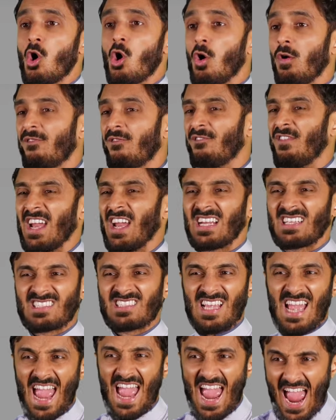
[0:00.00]
or
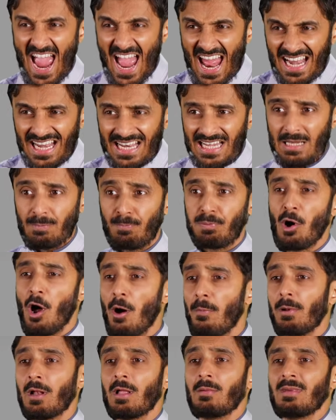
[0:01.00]
fix any
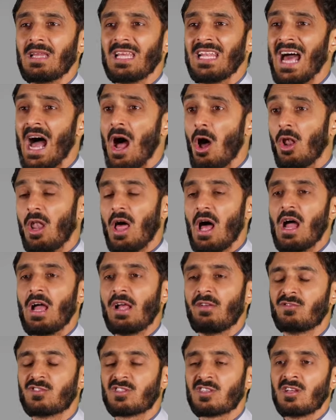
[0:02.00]
problem in our
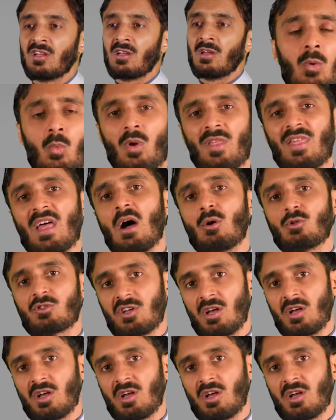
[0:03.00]
lives without